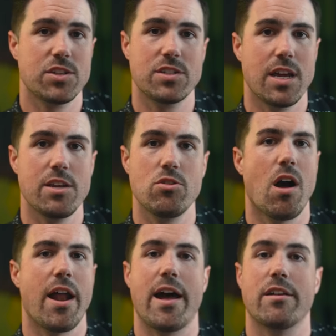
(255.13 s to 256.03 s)
just say you
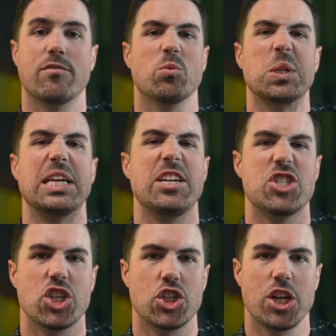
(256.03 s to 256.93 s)
got out of a
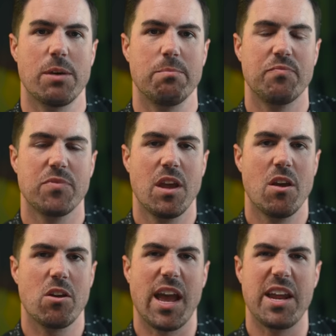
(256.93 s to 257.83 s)
relationship,
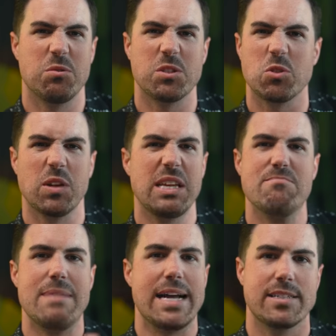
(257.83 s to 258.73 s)
okay? And it was a really
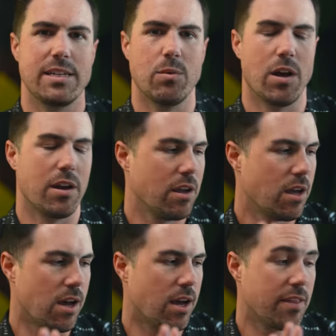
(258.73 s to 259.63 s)
messy one.
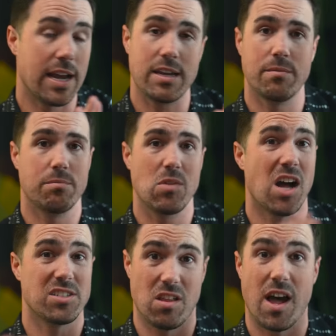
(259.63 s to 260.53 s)
That can
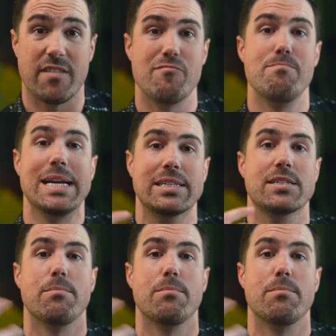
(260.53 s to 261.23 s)
cause a lot of mixed